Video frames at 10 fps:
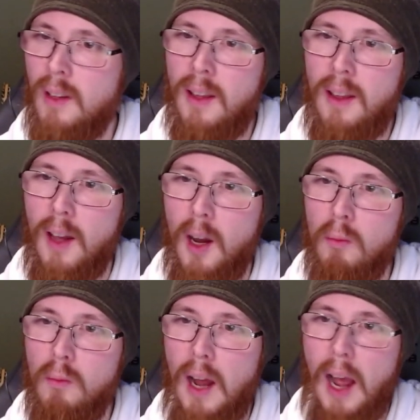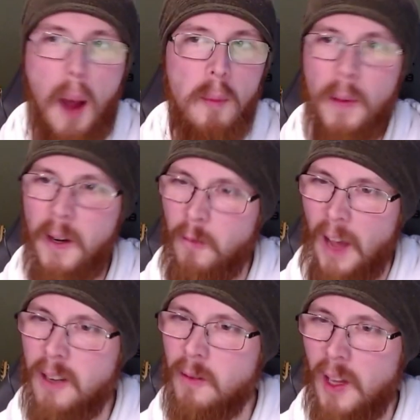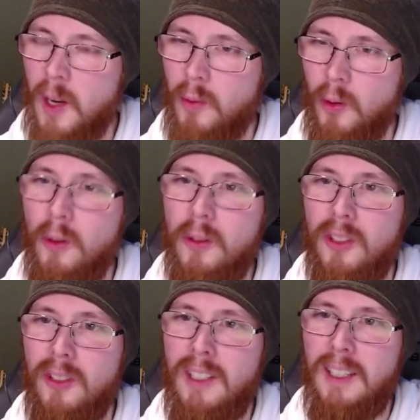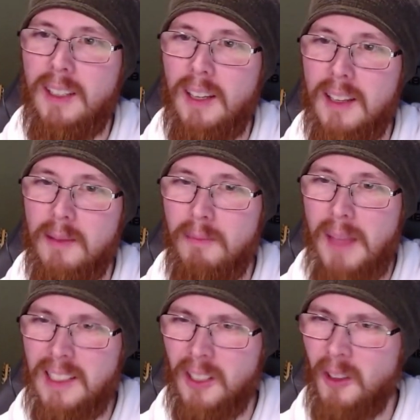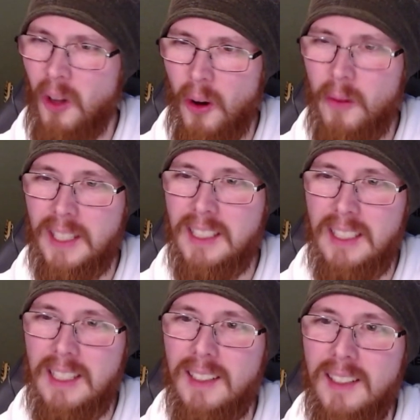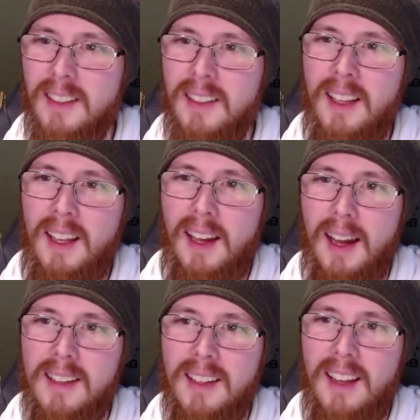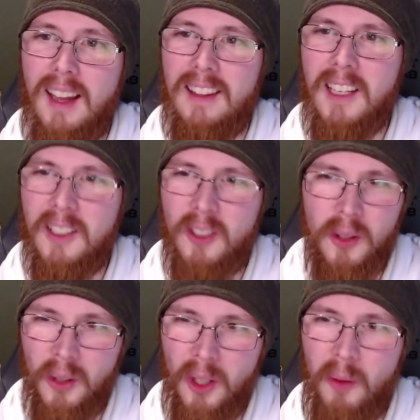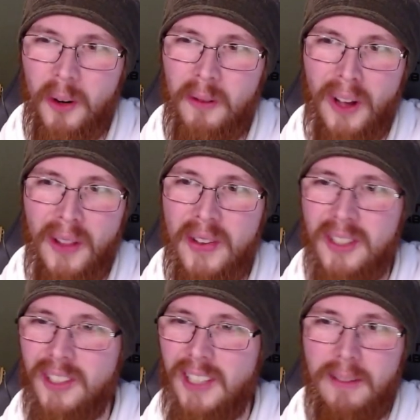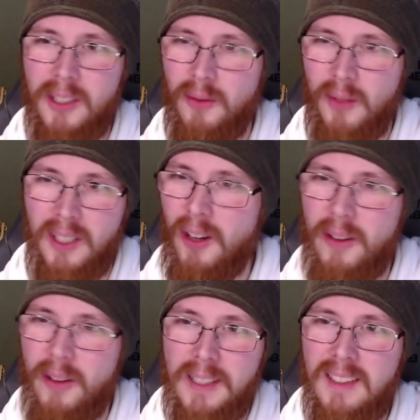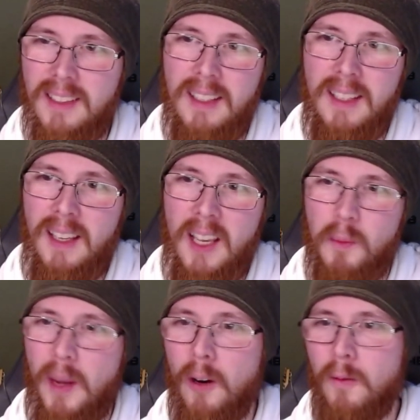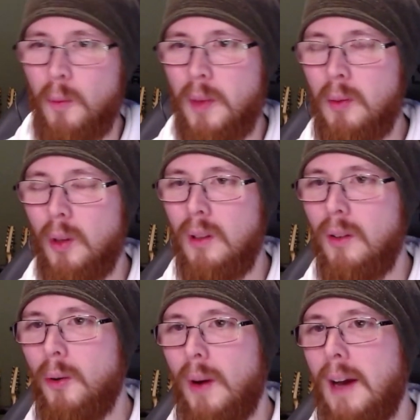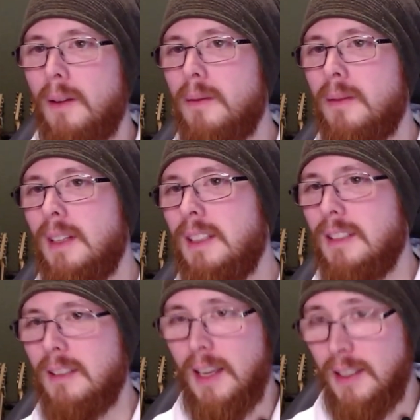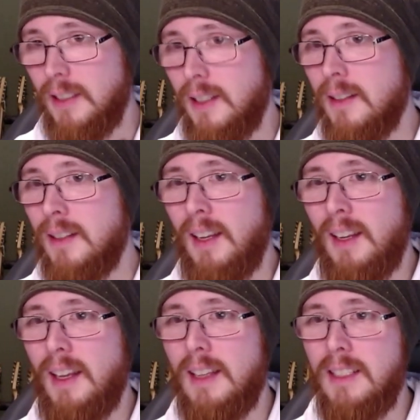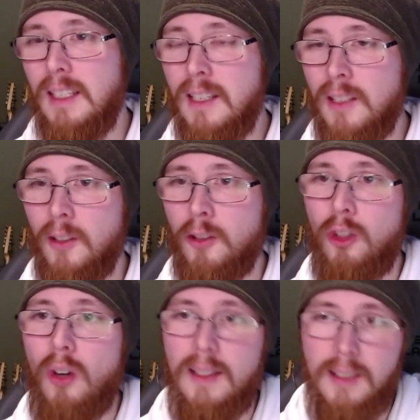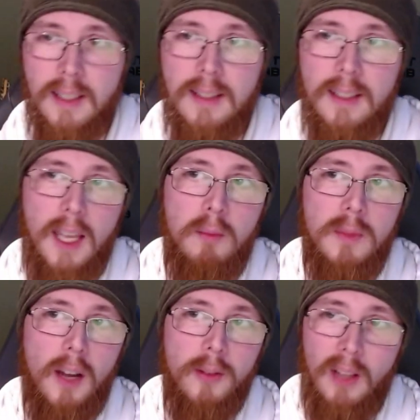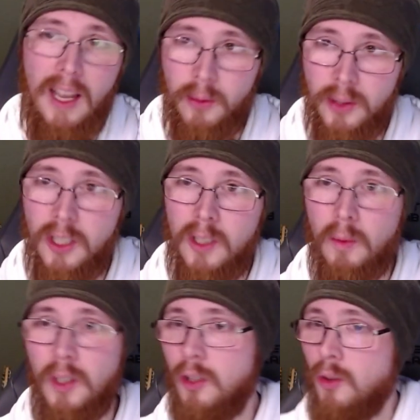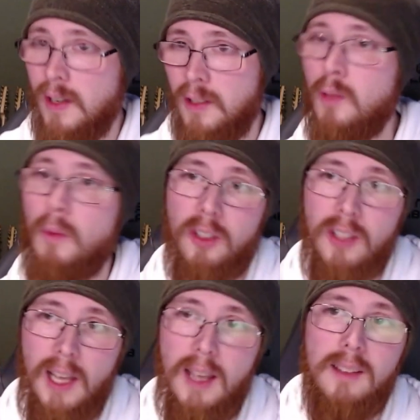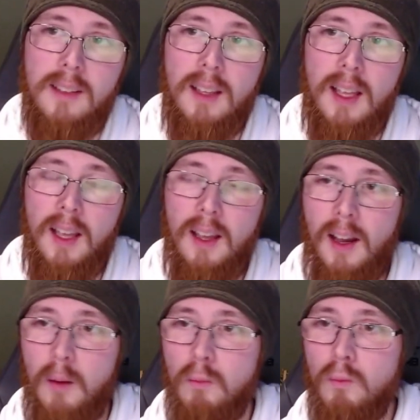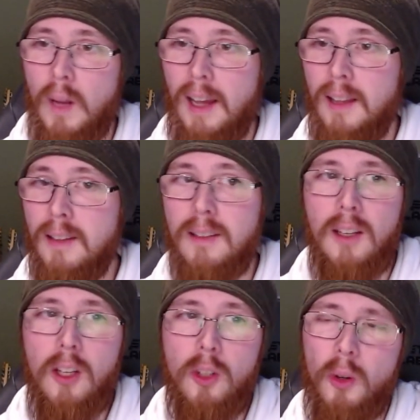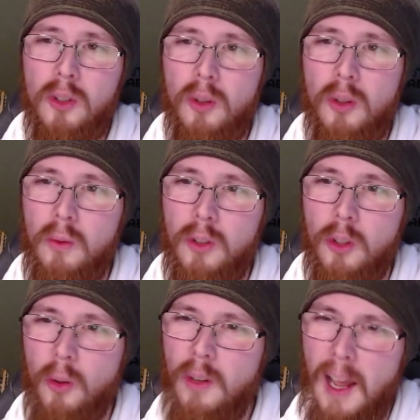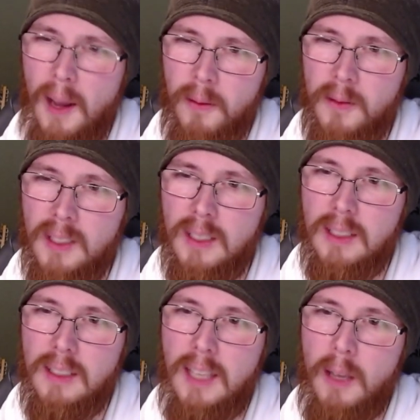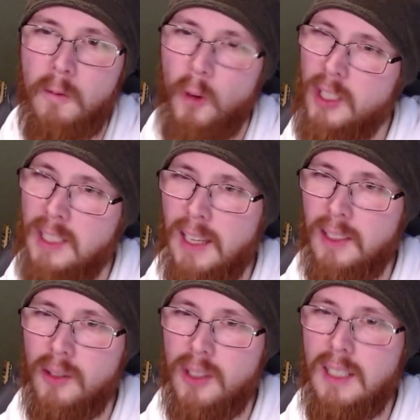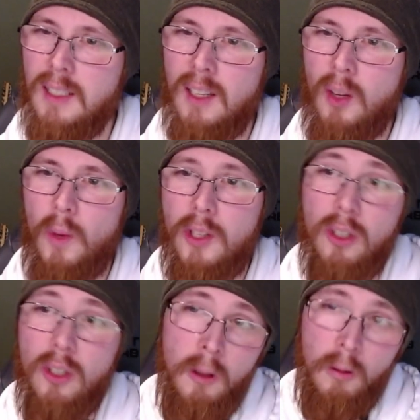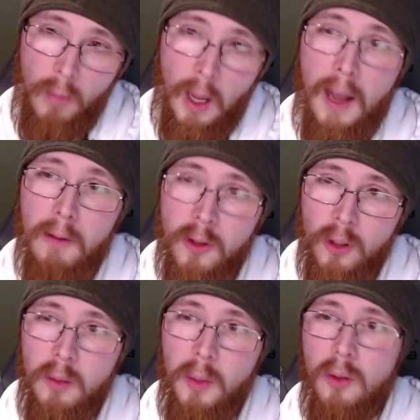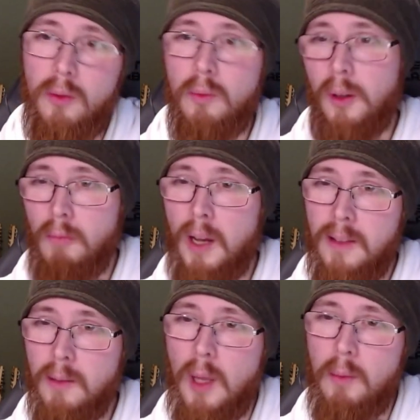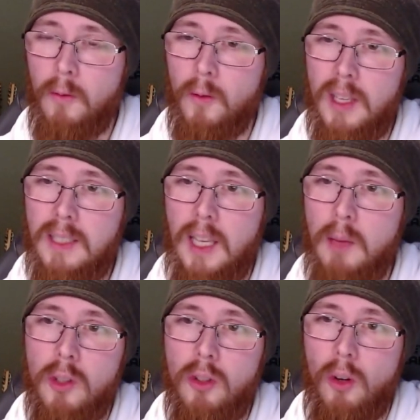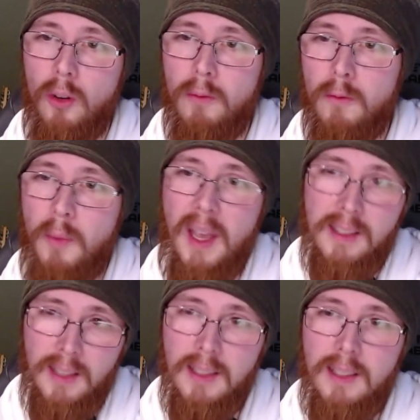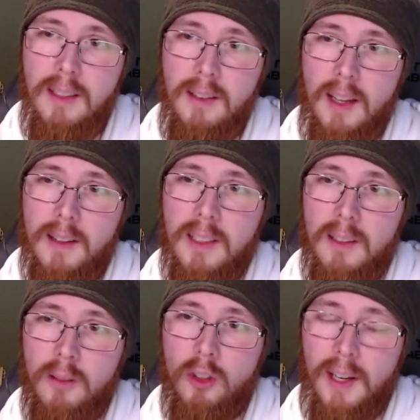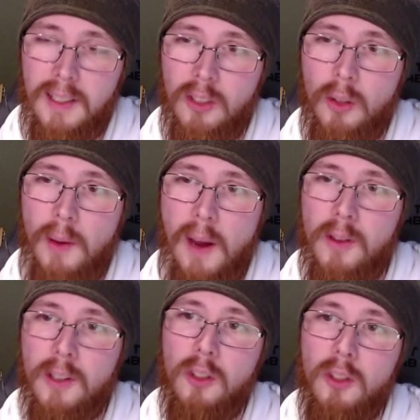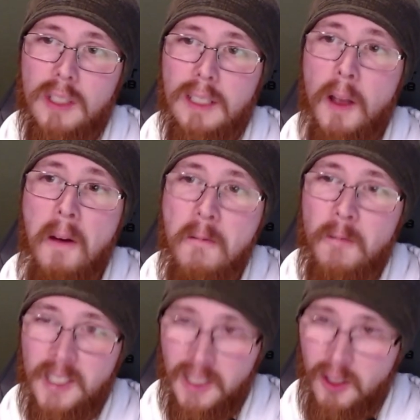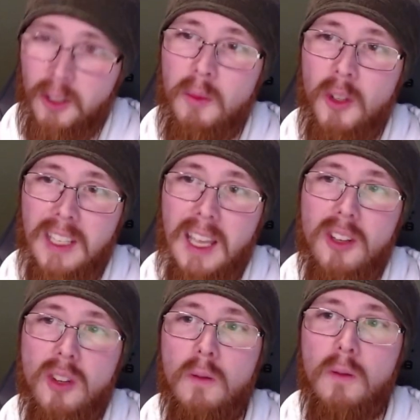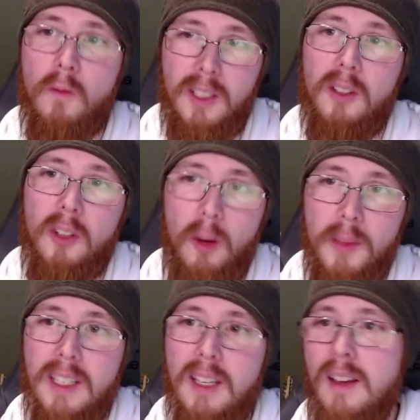I'm a big fan of that approach. It makes a lot of things easier, and I think it's also a lot more fun than just having to read a lot of things. It's better for people who have dyslexia. It's easier to translate the game to other languages because there as much text. And you also don't have to get voice actors in, which I have thought about, but I think maybe for this game it's not the best idea. I think trying to do everything using physical communication, physical comedy.